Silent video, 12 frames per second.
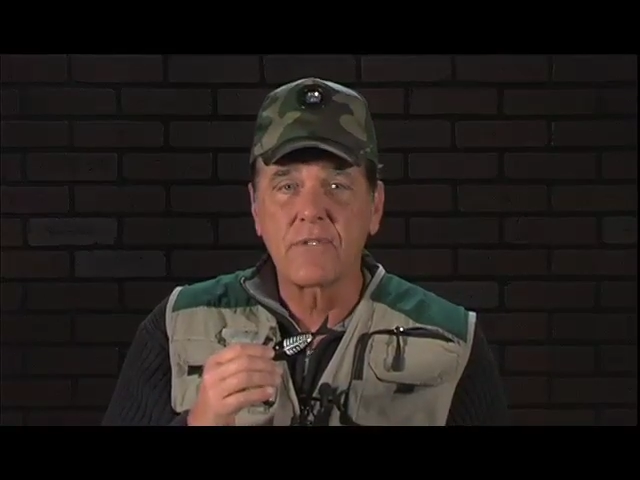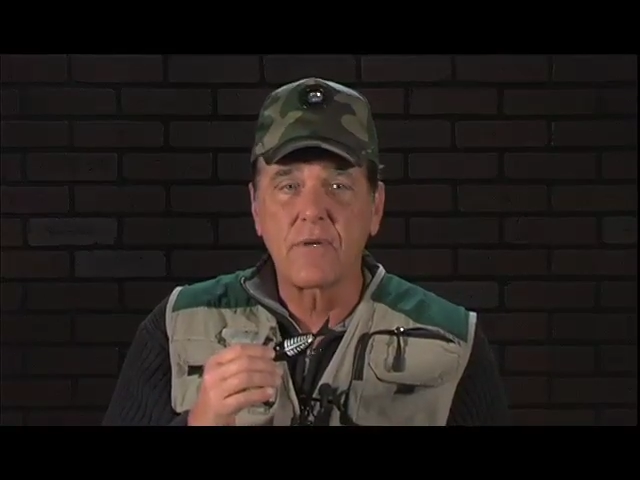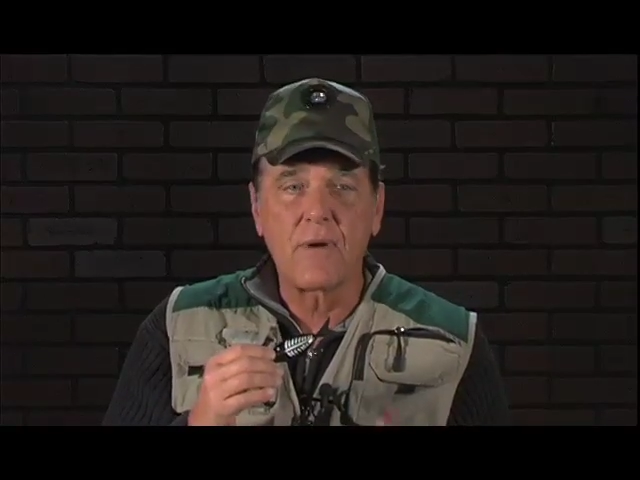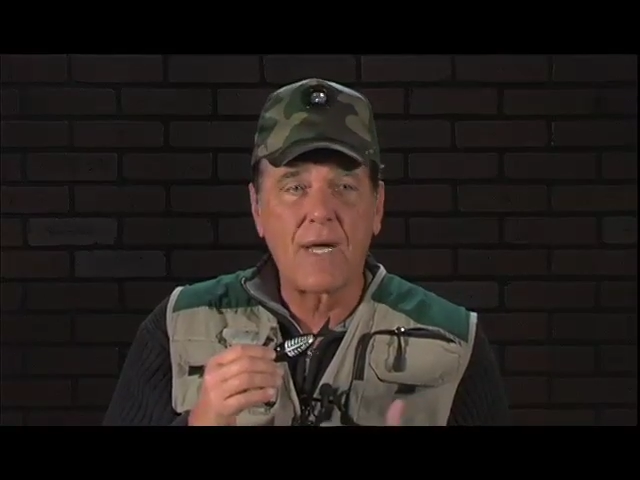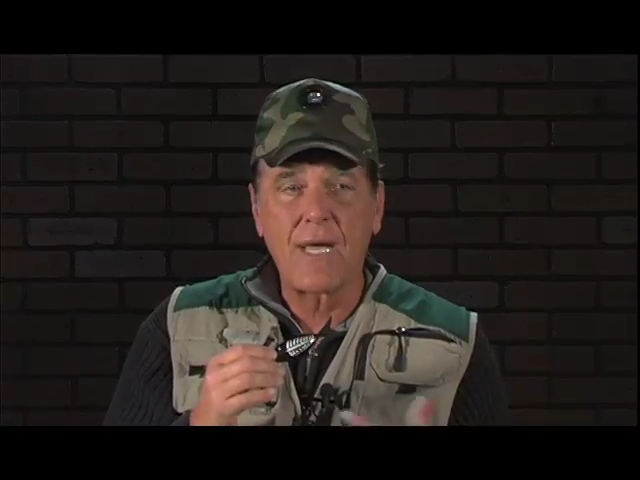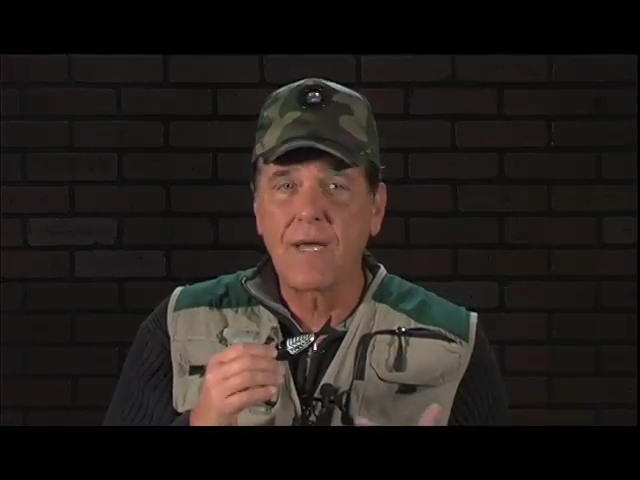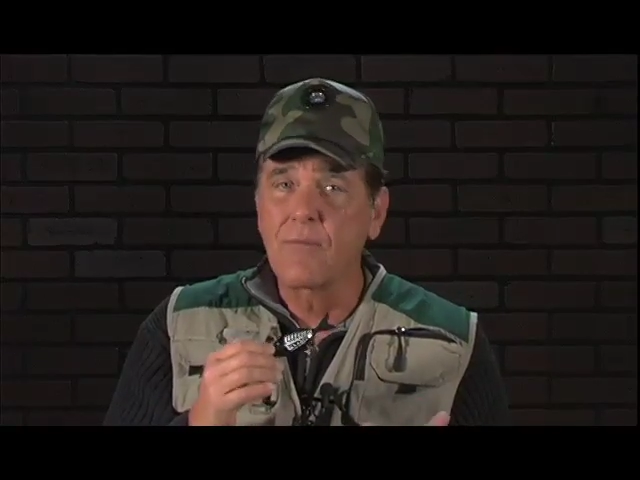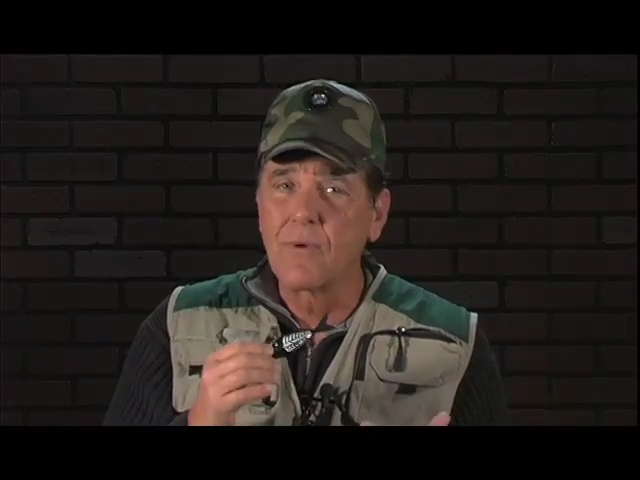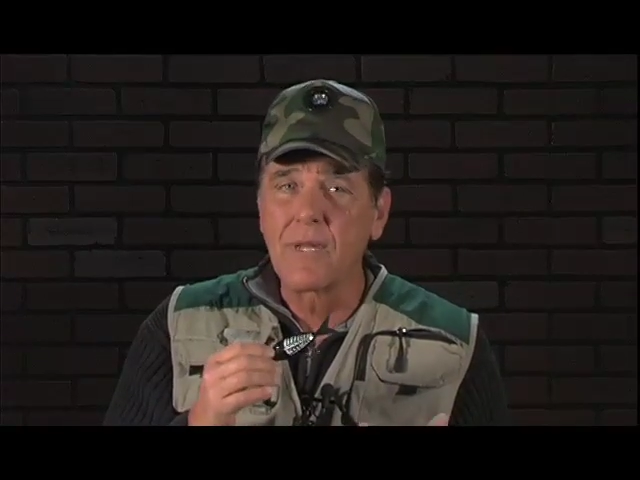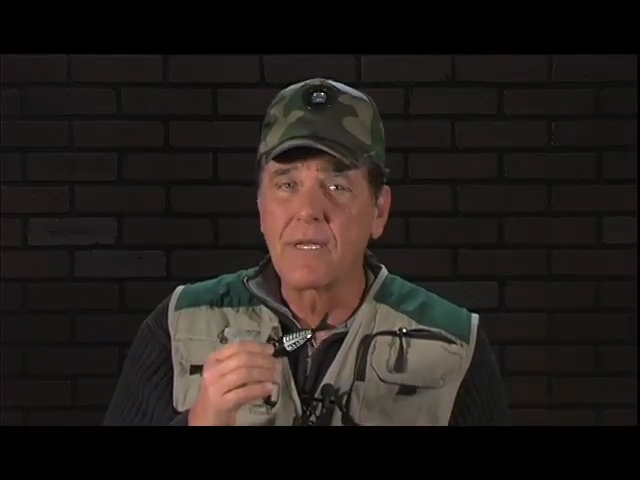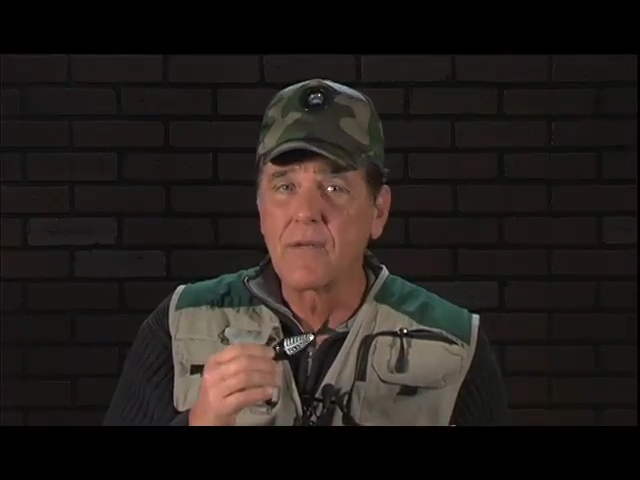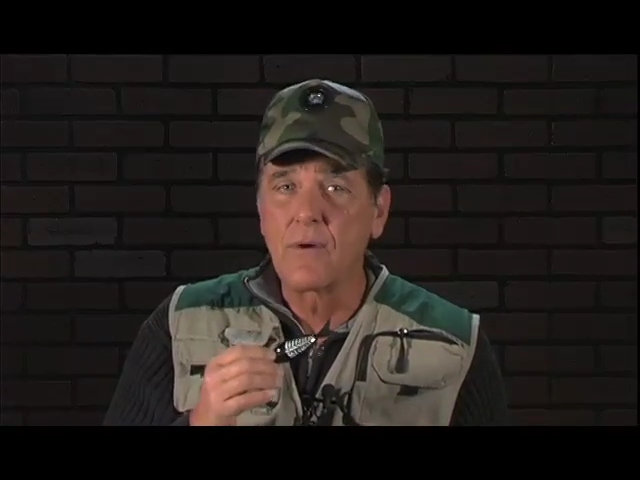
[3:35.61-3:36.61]
so I
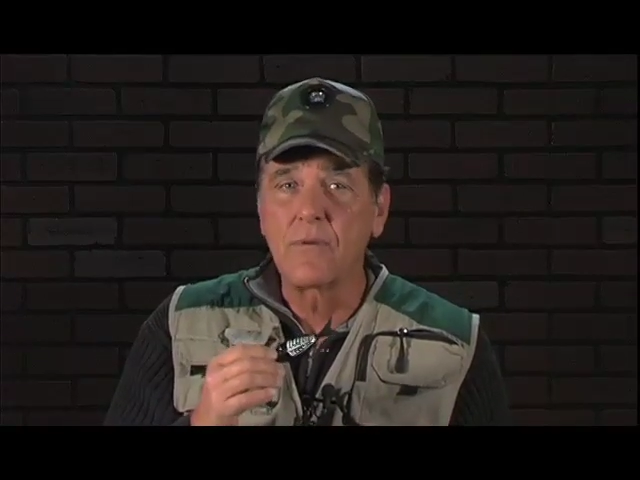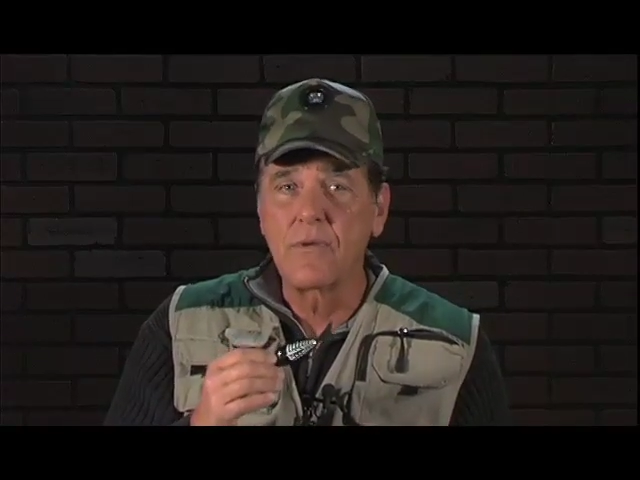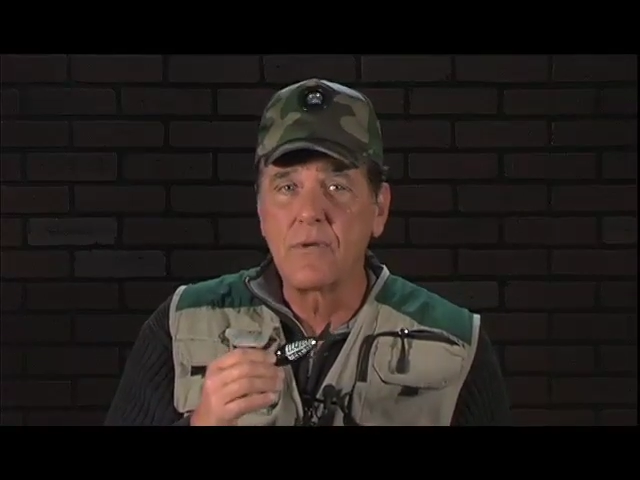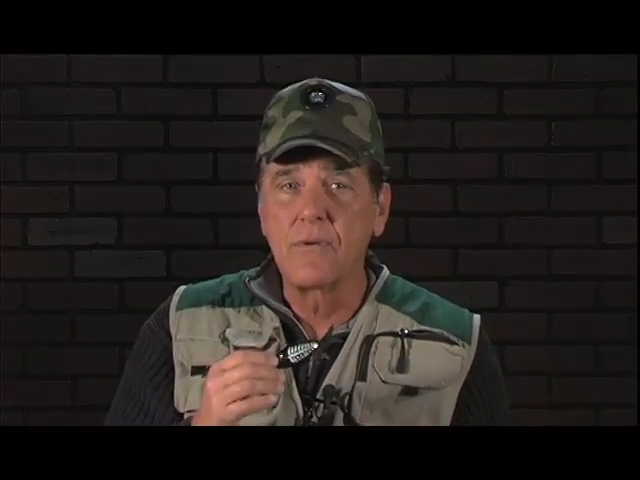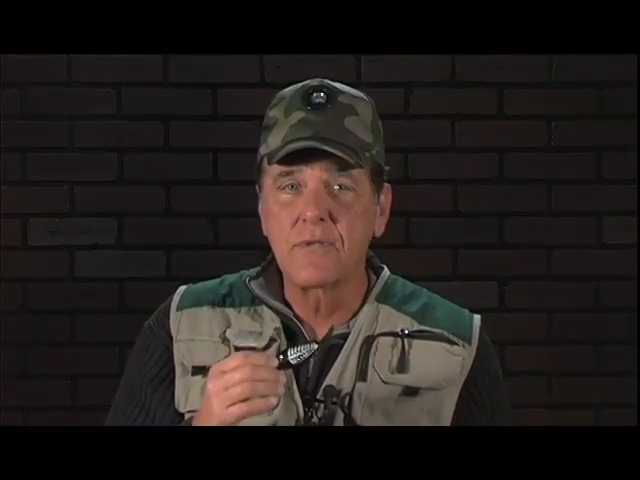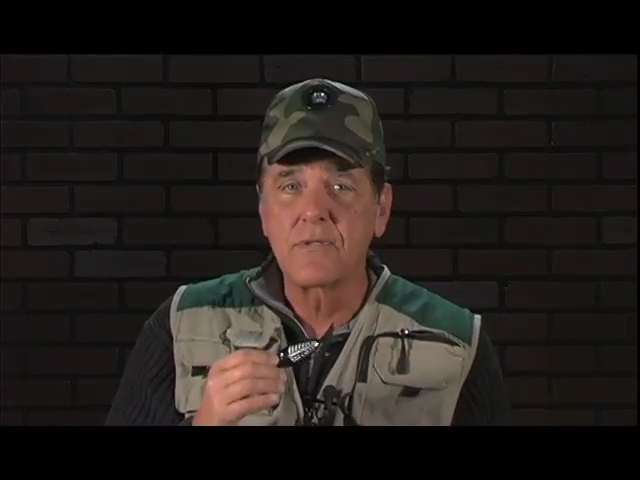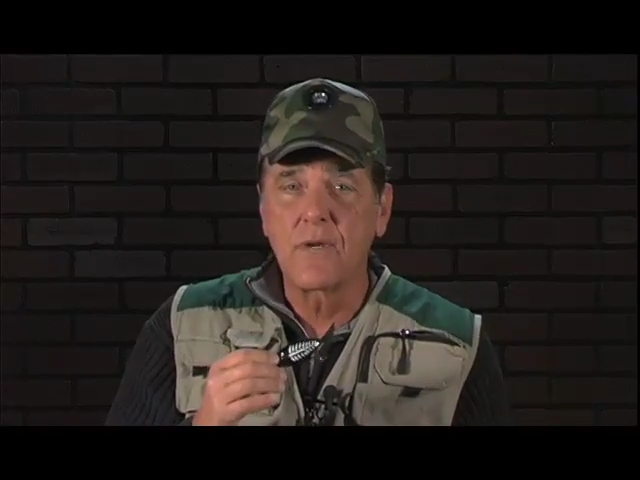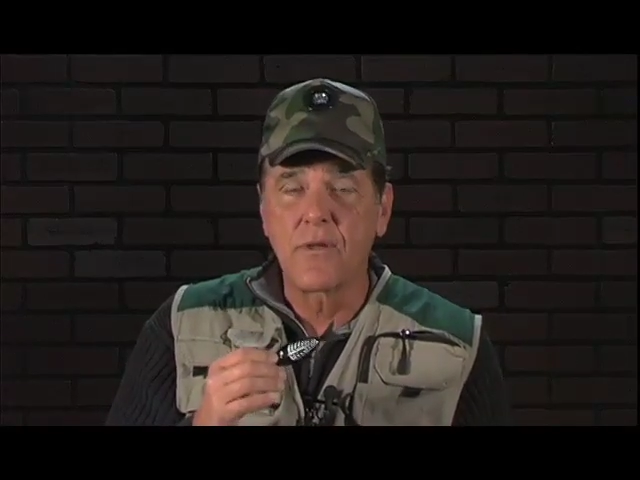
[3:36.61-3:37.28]
really don't use